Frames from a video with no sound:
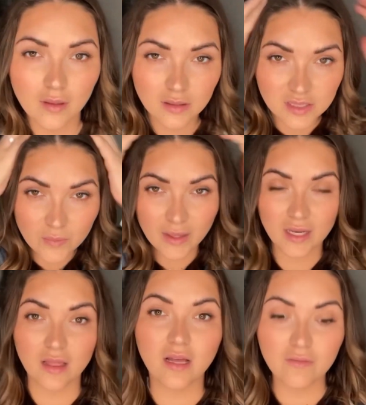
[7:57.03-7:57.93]
So what I
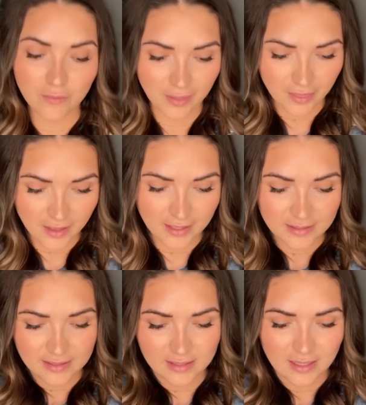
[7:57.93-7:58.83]
love with
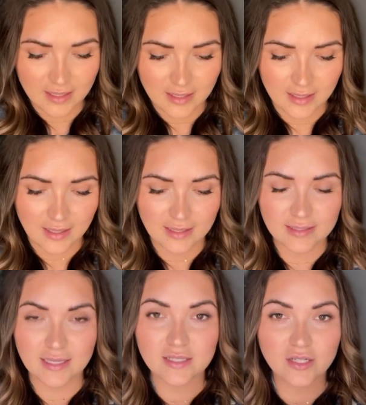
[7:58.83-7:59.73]
this is
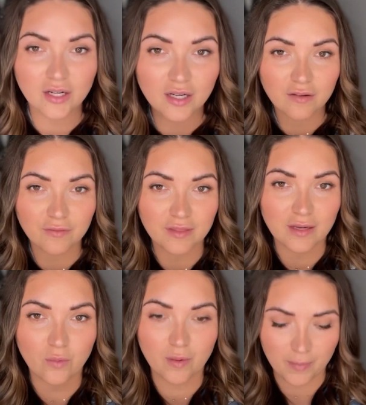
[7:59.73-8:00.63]
I started with that
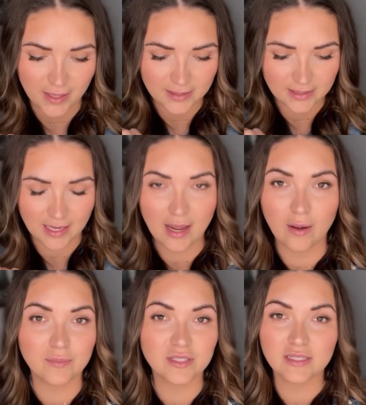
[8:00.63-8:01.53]
warm base and now
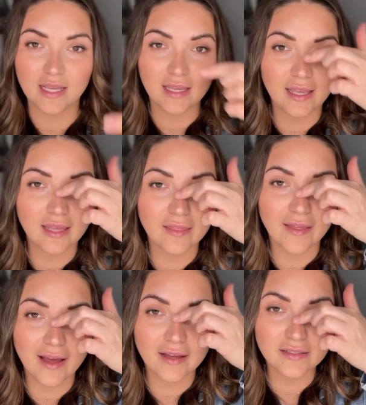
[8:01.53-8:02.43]
I'm just taking
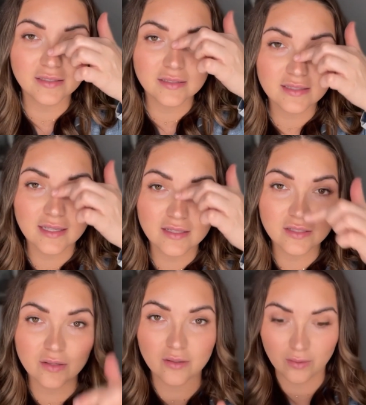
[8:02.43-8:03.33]
that skin
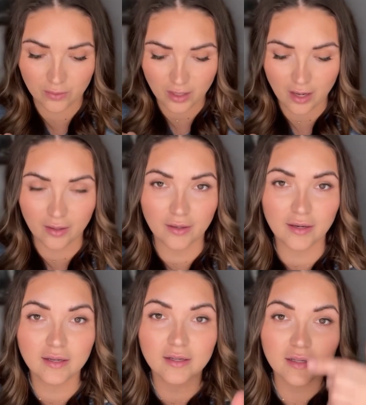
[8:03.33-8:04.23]
tone color
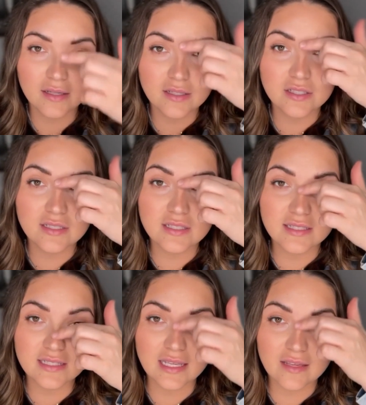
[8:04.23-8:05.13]
to
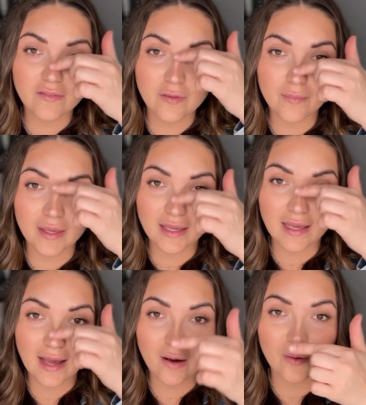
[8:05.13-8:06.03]
just even me
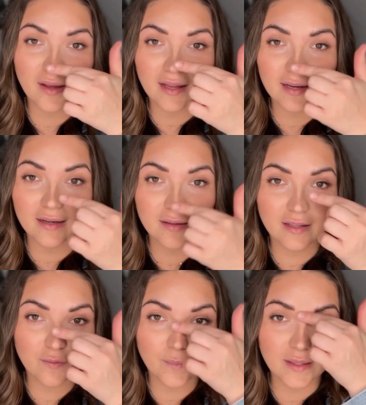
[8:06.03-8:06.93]
out and
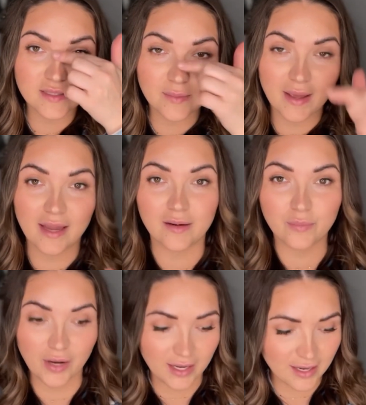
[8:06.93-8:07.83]
give me some added
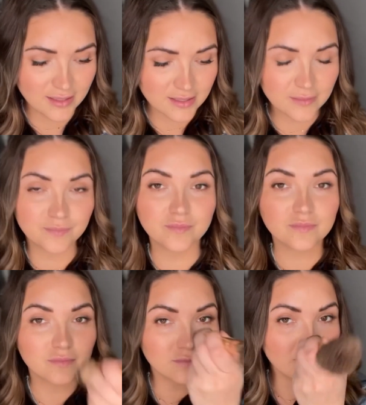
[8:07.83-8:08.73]
brightness.
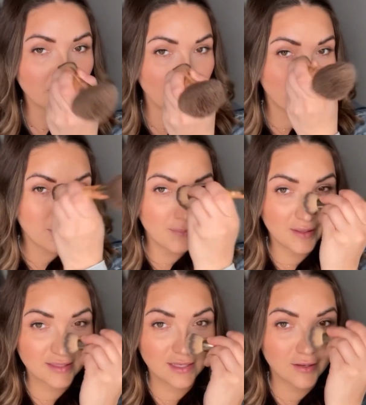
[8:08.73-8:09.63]
But
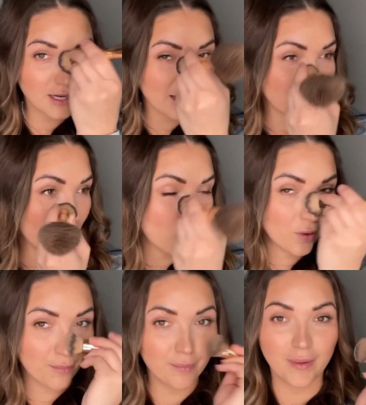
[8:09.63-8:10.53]
because I already had that
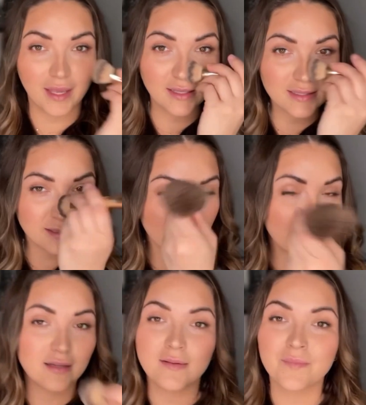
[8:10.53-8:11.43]
warm base,
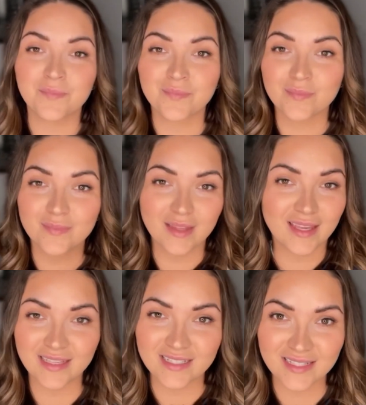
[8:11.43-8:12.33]

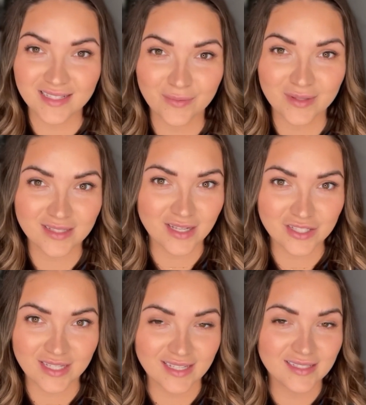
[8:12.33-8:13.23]
it does it with such
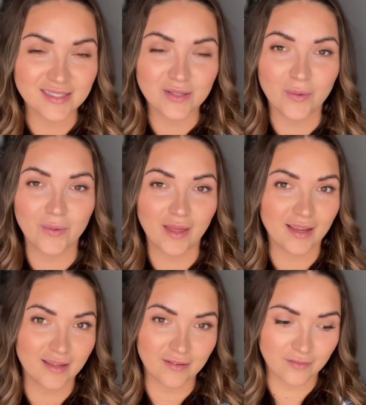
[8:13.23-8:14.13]
ease. So like
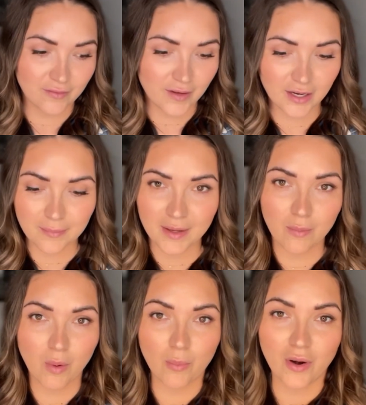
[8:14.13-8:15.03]
very
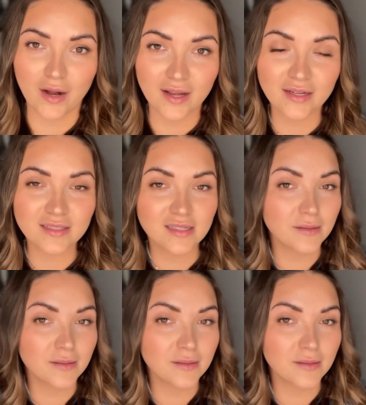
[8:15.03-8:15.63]
minimal product.